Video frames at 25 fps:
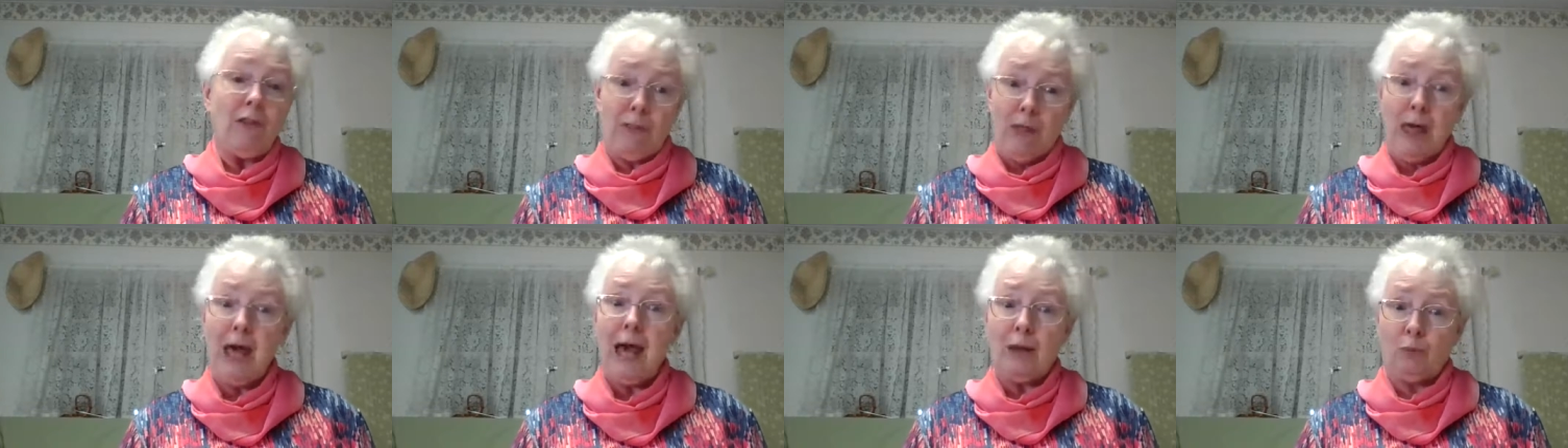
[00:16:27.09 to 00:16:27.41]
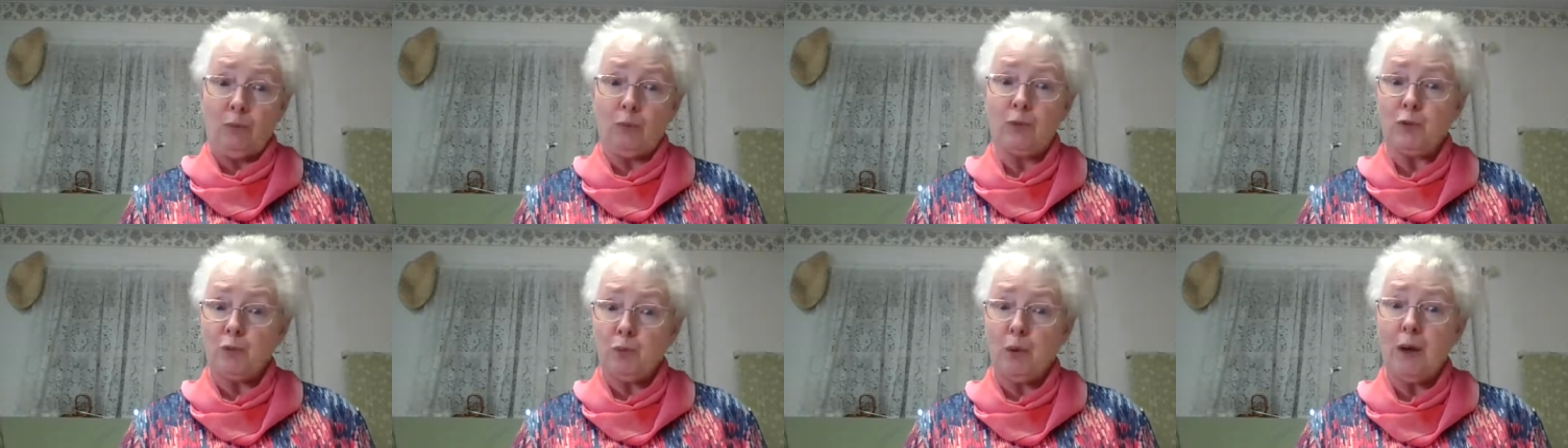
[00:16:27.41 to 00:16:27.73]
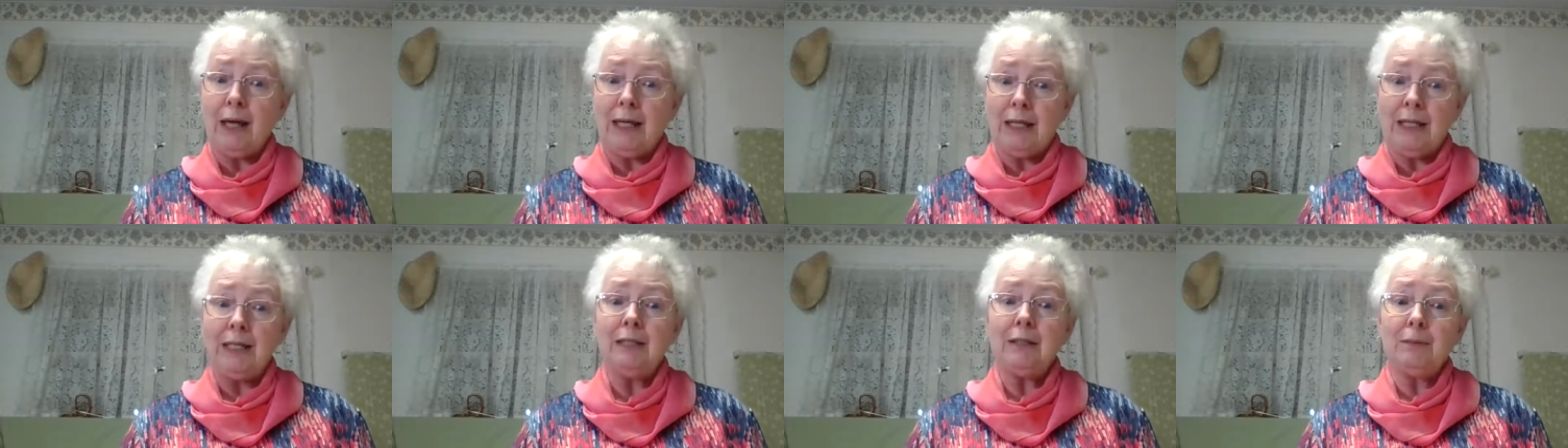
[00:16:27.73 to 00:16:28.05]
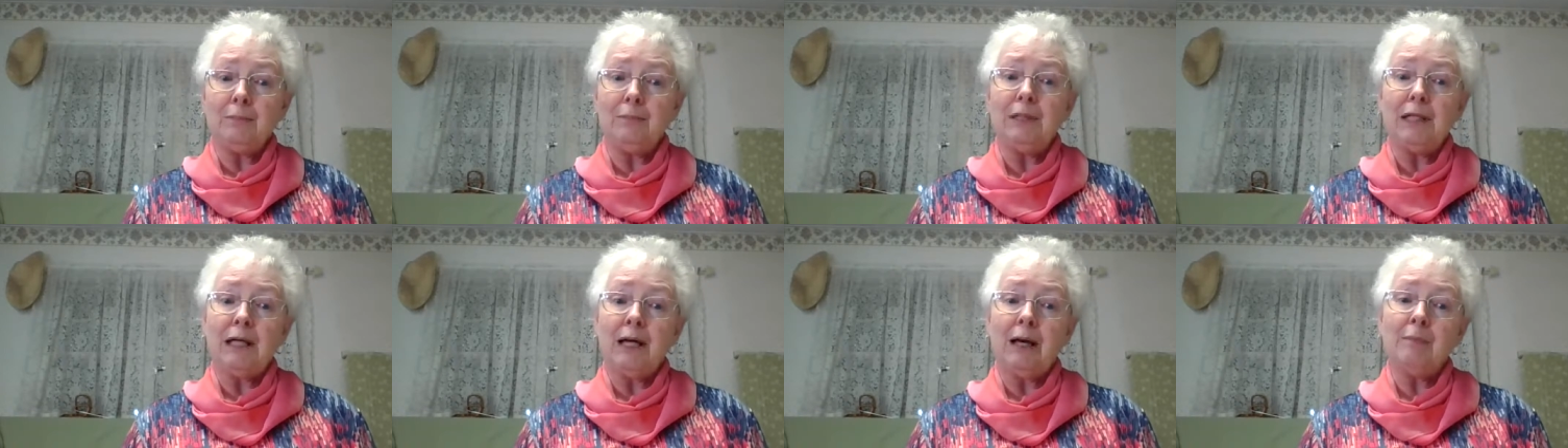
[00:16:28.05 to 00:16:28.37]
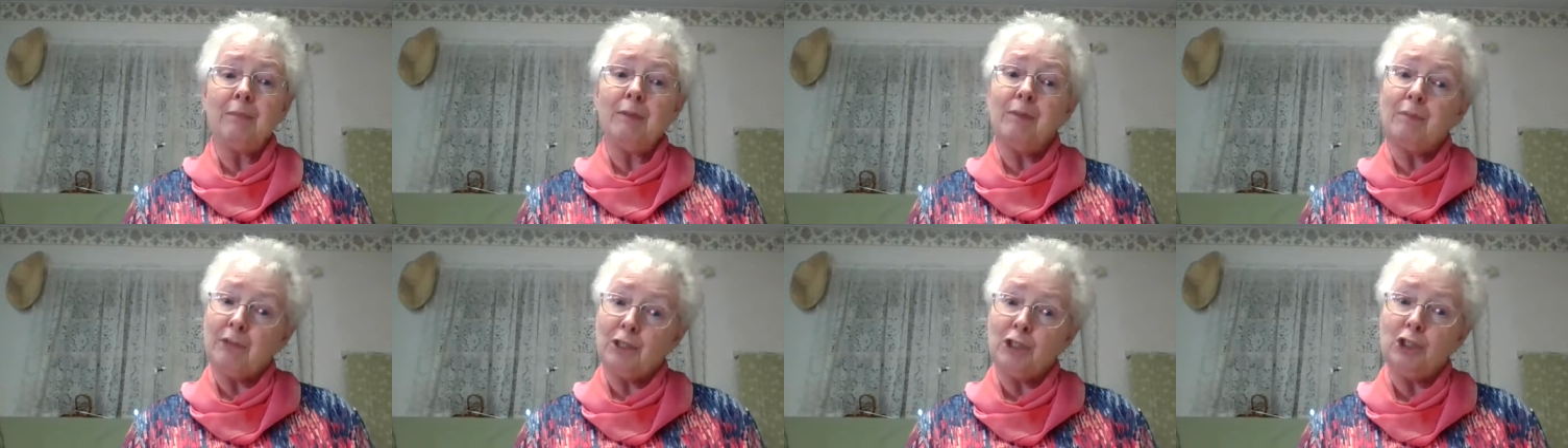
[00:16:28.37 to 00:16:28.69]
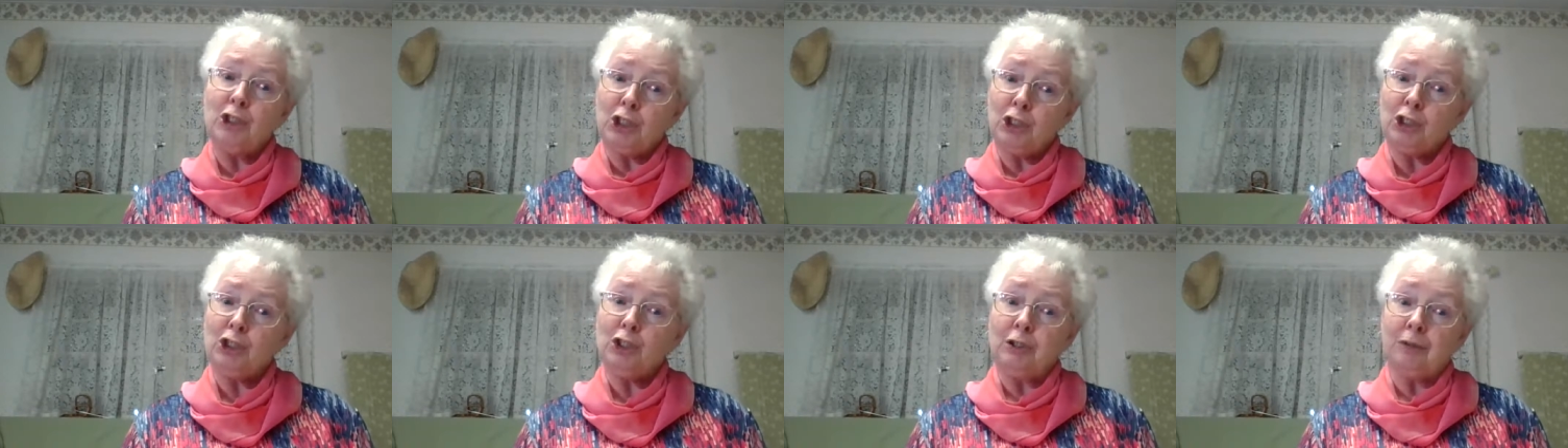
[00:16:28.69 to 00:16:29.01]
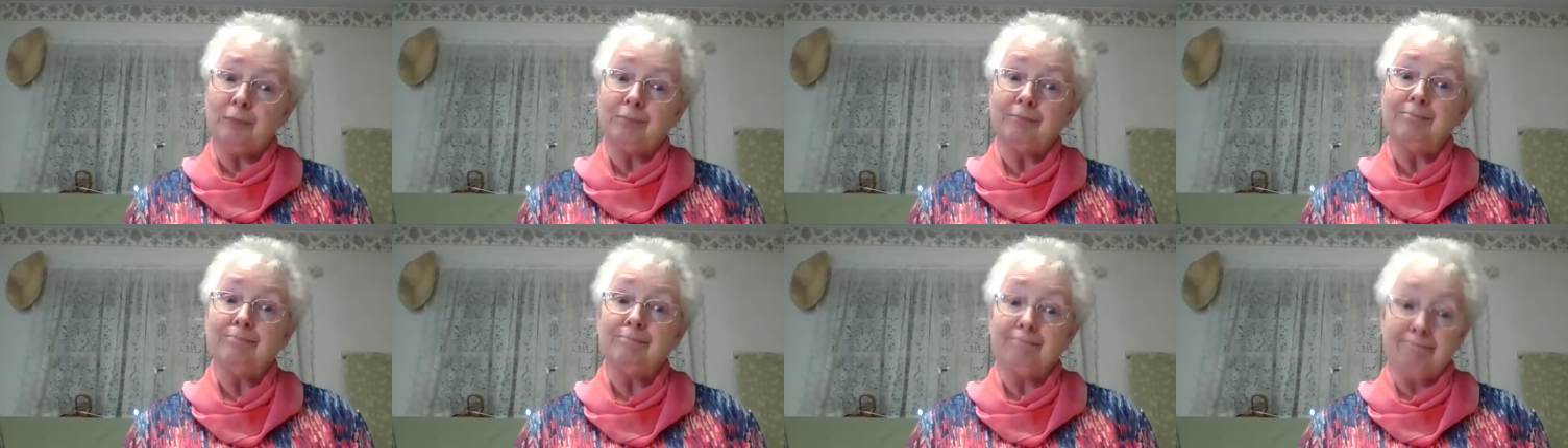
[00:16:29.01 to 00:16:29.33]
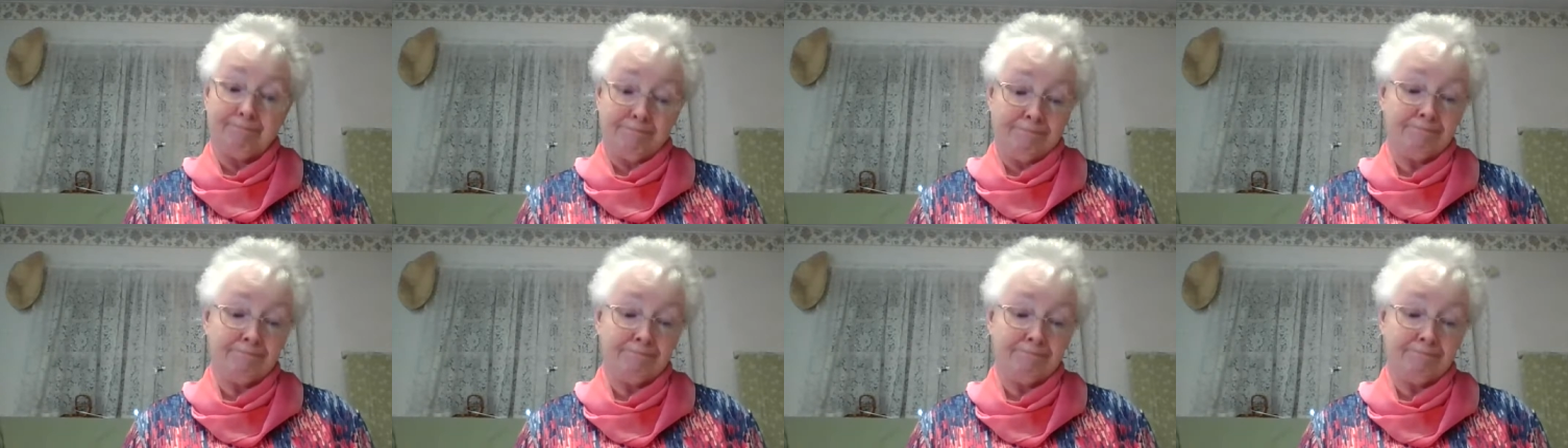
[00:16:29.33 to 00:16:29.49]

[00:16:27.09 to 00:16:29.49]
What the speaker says: That was why he had become a magician.